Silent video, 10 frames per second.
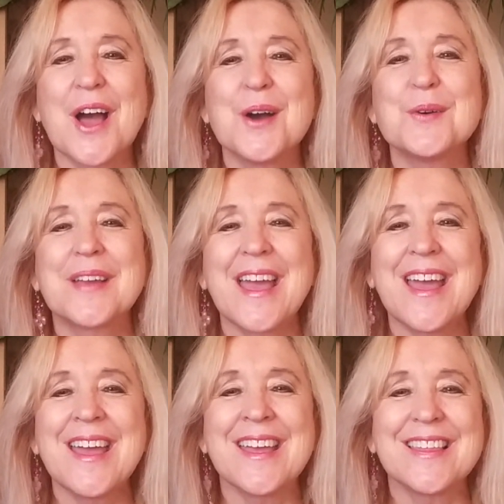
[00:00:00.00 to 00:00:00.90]

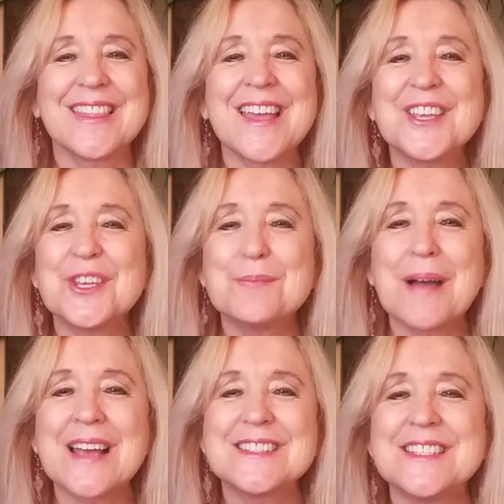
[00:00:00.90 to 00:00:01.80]
Okay, thank you,
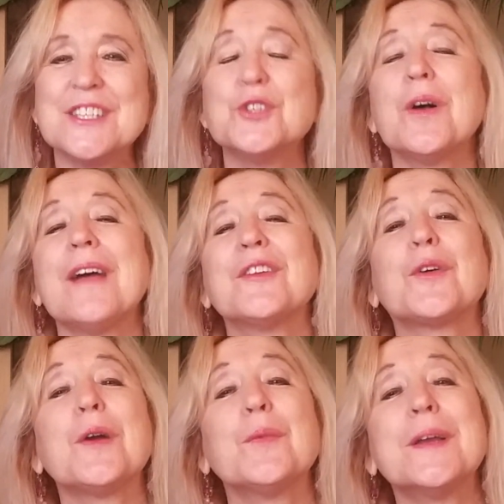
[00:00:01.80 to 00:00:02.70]
Pisces. You all have a
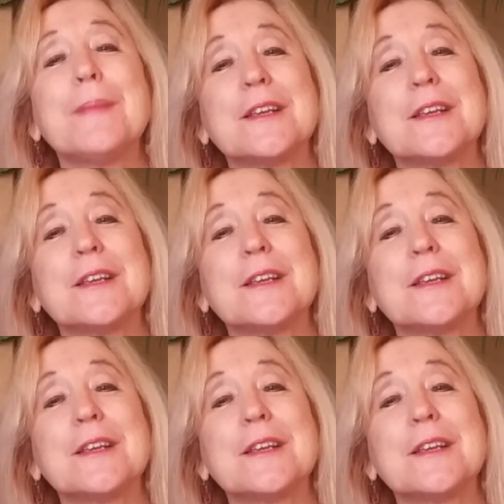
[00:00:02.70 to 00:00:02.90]
great week.